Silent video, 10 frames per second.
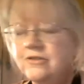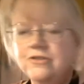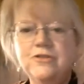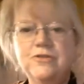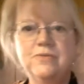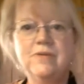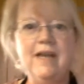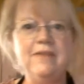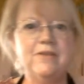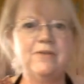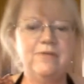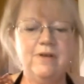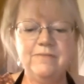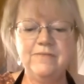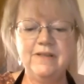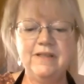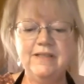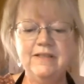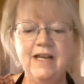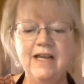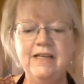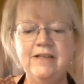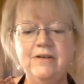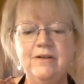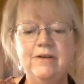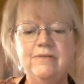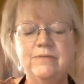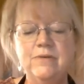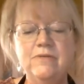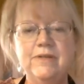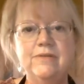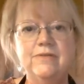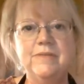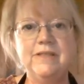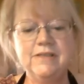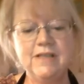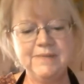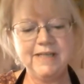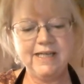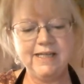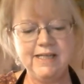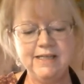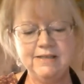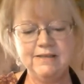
Treth from the line of roving from Hilltop Katie